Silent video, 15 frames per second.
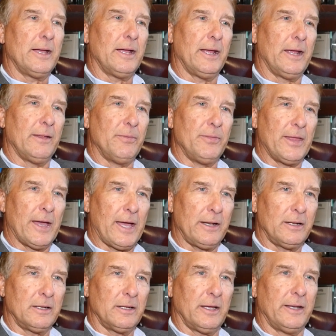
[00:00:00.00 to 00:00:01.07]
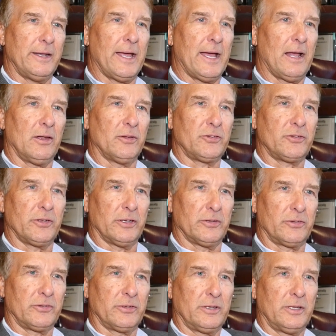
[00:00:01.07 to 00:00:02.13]
And that
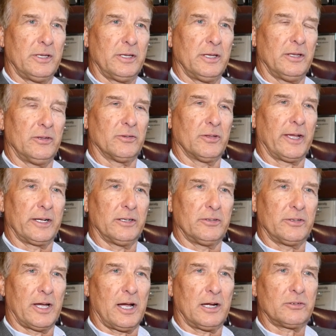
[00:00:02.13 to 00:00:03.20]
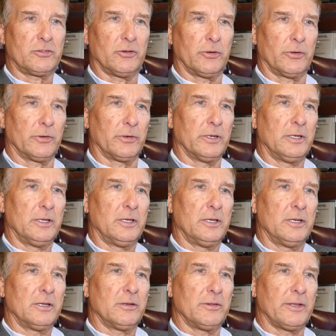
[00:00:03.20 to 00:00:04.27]
analysis is like a doctor
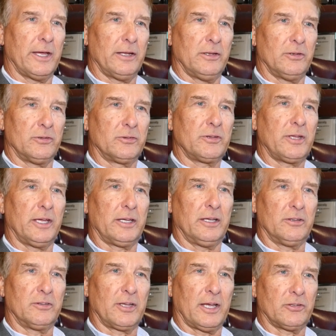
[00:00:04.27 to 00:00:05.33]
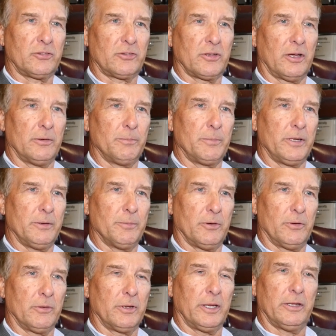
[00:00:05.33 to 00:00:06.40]
that is taking tests on
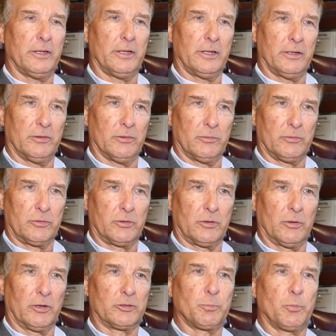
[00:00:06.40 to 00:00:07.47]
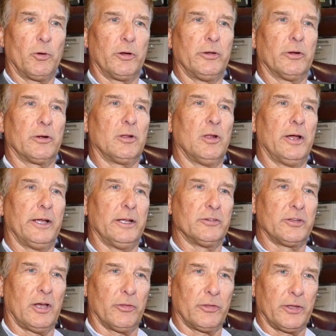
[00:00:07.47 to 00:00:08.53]
people and exploring their client's health